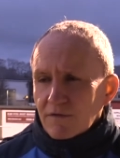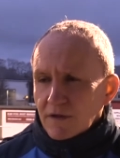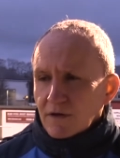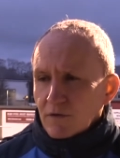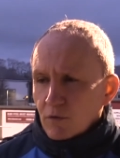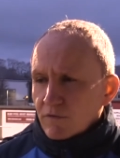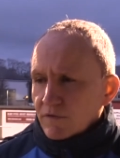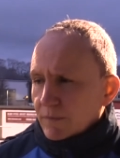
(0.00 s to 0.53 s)
I
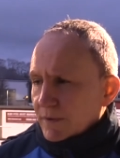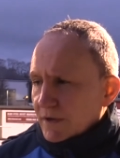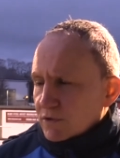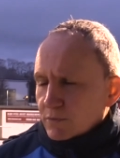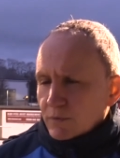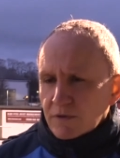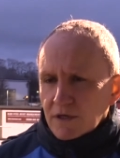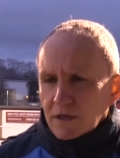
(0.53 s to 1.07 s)
think all the
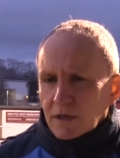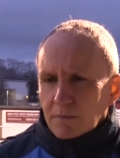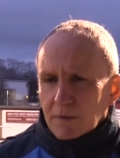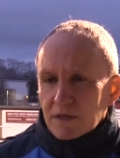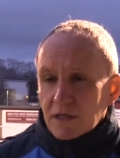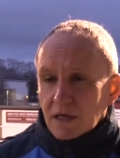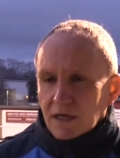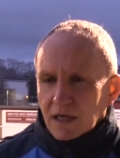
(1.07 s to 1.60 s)
pitch were second
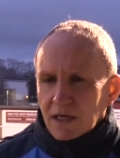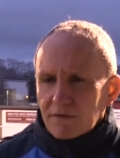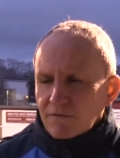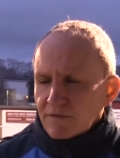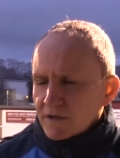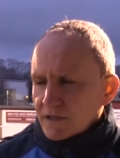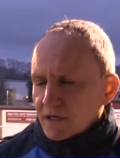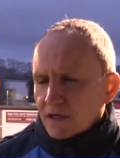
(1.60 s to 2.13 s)
best again
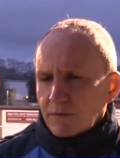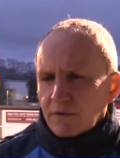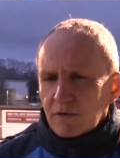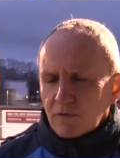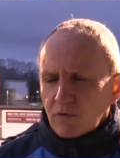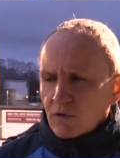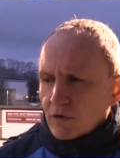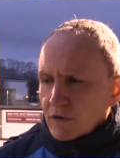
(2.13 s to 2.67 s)
for the second in
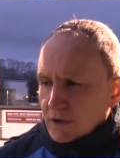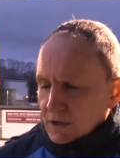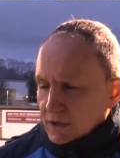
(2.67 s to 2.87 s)
a row.